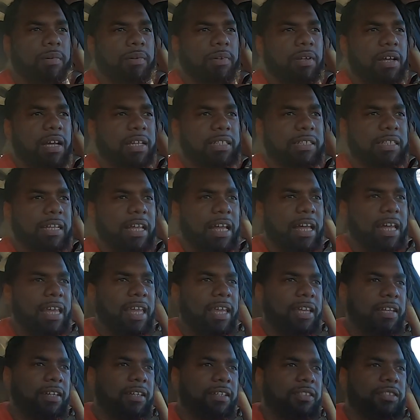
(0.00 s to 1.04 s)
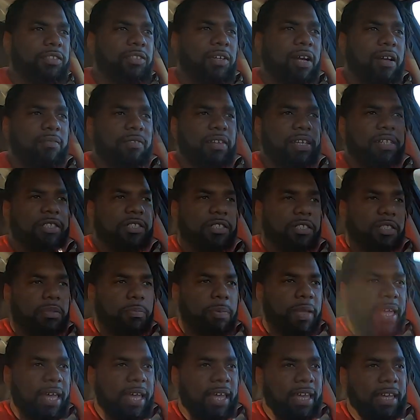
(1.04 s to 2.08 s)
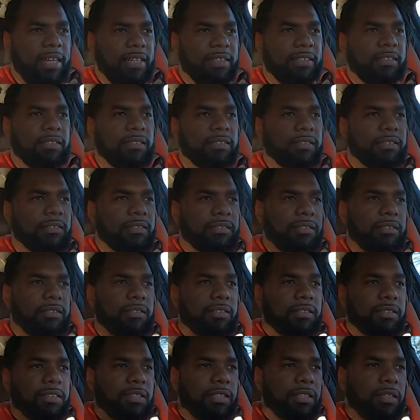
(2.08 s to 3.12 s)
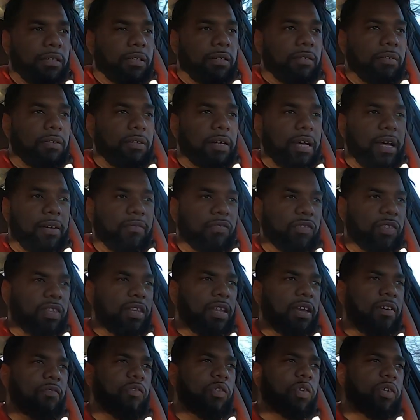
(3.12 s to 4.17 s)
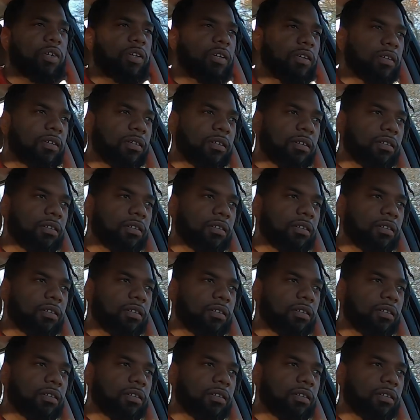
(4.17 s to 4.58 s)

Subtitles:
unlike traveling to Japan, I've never